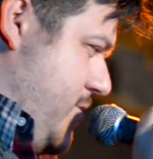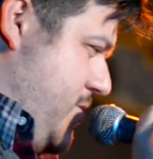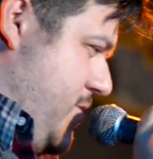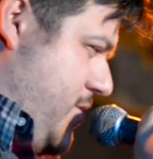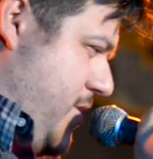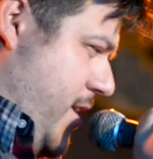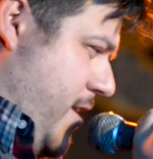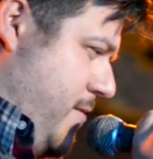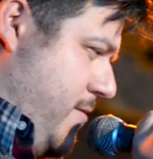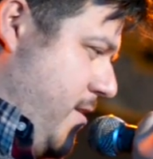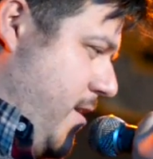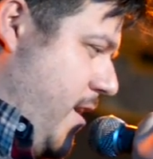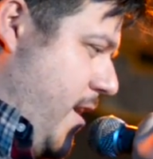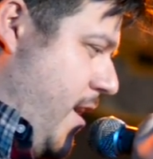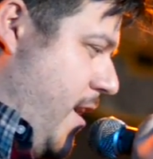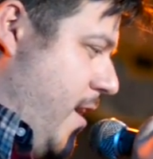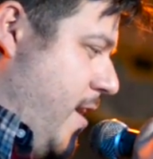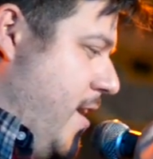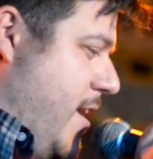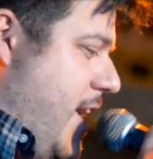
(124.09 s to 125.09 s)
Shit.
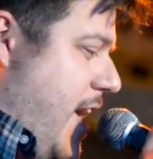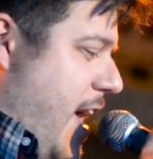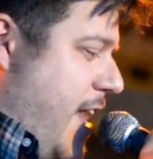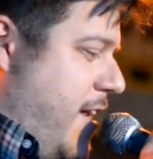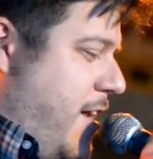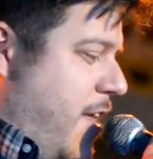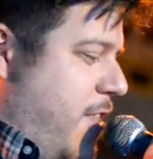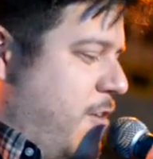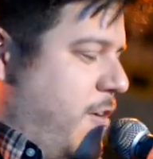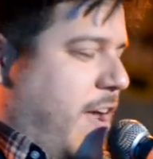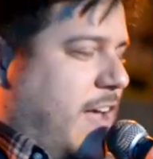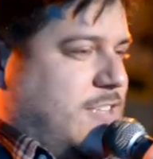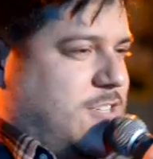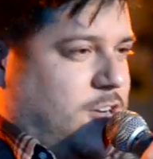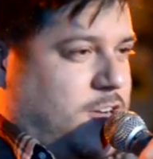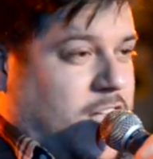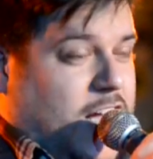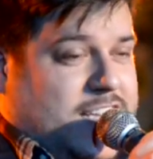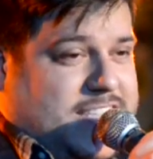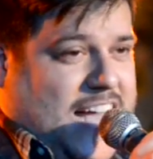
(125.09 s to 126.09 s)
And another
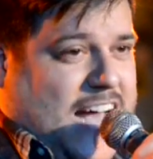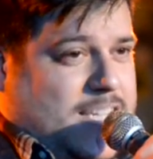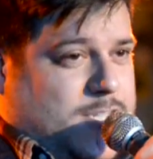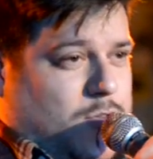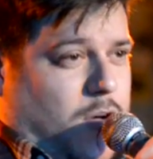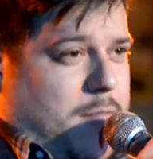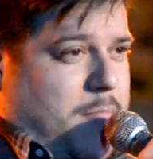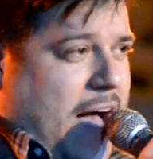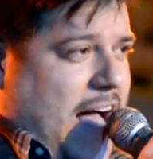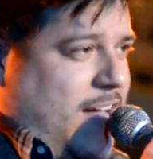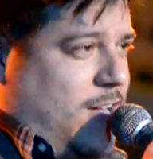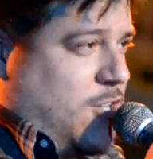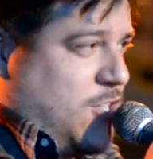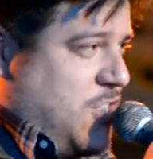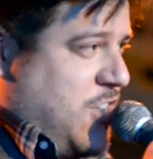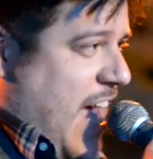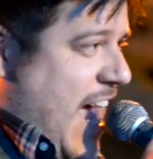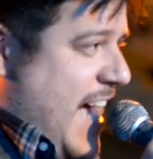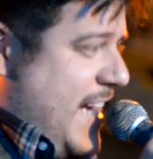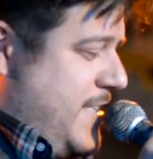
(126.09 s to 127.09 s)
answered, that's what Michael
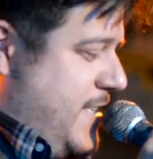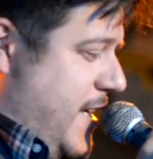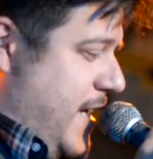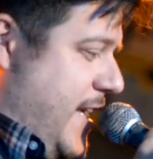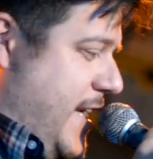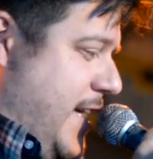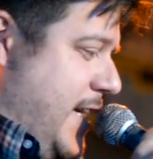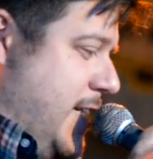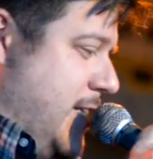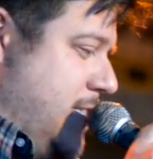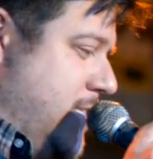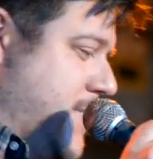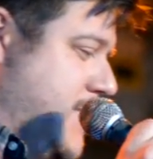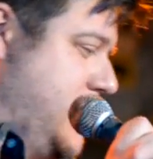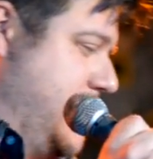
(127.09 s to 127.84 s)
Jackson is.